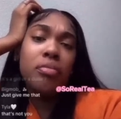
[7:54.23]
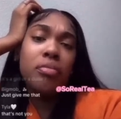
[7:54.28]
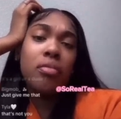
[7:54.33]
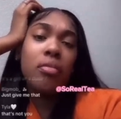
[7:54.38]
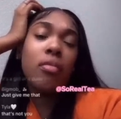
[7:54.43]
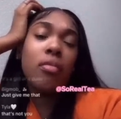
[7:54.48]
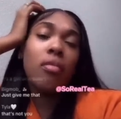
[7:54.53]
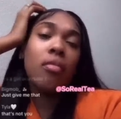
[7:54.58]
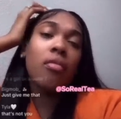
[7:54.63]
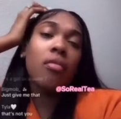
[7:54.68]

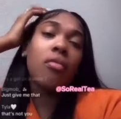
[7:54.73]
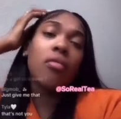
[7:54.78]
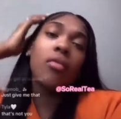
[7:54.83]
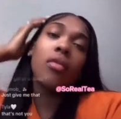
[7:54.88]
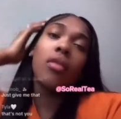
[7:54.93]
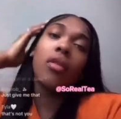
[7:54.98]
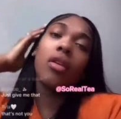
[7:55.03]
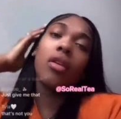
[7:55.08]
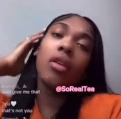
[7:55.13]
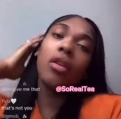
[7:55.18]

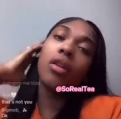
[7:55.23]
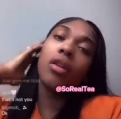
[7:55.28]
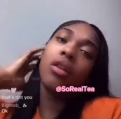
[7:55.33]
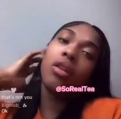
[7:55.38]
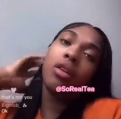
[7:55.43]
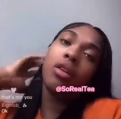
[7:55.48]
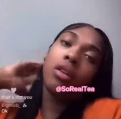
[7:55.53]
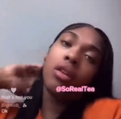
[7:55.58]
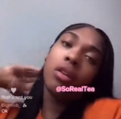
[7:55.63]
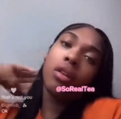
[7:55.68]

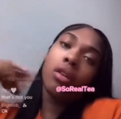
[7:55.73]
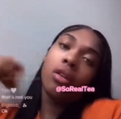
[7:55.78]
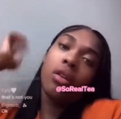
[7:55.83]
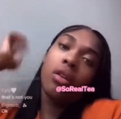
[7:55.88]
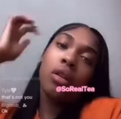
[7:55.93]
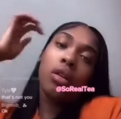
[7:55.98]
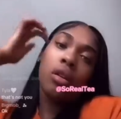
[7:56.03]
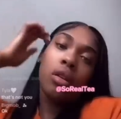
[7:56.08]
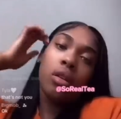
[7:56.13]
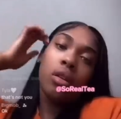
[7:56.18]

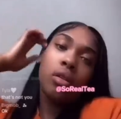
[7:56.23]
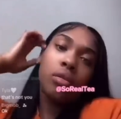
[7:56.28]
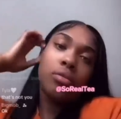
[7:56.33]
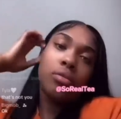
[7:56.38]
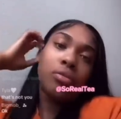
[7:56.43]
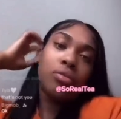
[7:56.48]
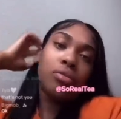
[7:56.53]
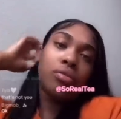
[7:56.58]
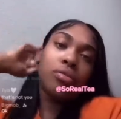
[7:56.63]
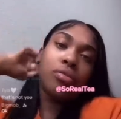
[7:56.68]

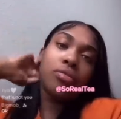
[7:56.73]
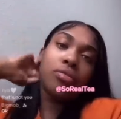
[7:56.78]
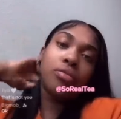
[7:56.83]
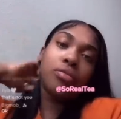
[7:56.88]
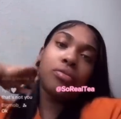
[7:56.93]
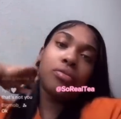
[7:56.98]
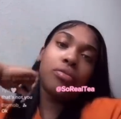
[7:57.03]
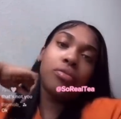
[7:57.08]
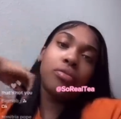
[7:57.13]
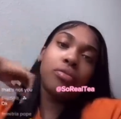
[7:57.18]

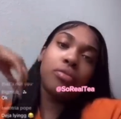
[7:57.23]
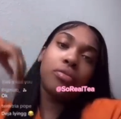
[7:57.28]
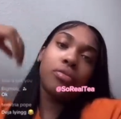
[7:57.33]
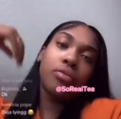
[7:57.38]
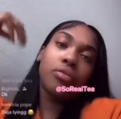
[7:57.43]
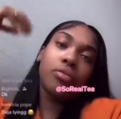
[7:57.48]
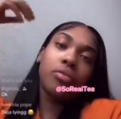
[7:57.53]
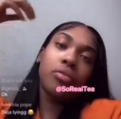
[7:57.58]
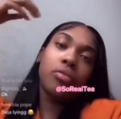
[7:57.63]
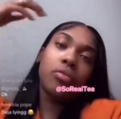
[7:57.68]

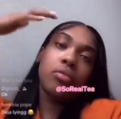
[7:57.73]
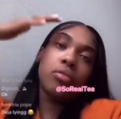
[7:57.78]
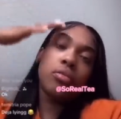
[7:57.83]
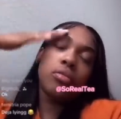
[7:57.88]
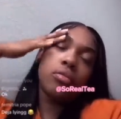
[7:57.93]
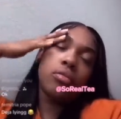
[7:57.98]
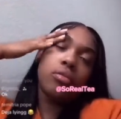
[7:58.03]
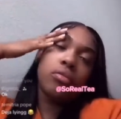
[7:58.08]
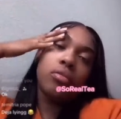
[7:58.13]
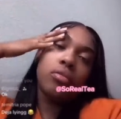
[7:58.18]

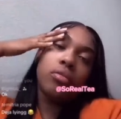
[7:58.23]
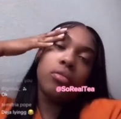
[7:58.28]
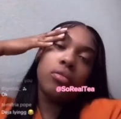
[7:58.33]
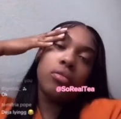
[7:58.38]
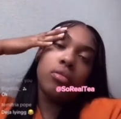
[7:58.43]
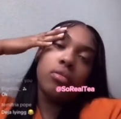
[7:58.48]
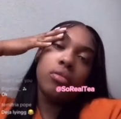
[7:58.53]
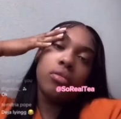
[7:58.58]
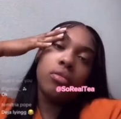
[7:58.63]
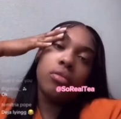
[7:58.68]

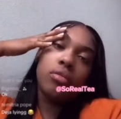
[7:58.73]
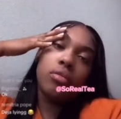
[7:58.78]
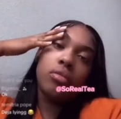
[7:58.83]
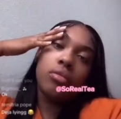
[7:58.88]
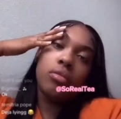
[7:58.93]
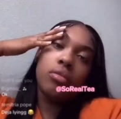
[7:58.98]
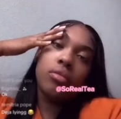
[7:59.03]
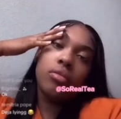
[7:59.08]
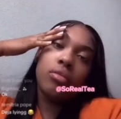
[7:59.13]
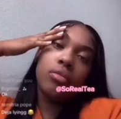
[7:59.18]

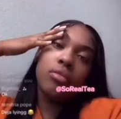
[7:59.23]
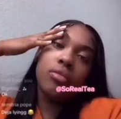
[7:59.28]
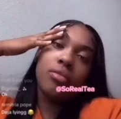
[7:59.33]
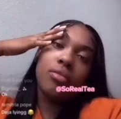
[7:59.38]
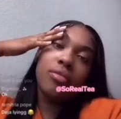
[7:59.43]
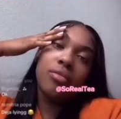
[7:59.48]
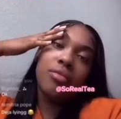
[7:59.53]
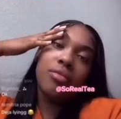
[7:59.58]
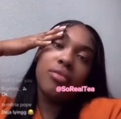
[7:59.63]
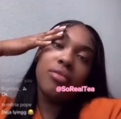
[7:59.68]

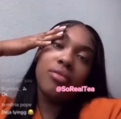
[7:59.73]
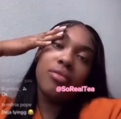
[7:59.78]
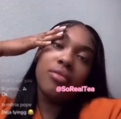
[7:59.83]
Nobody speaks.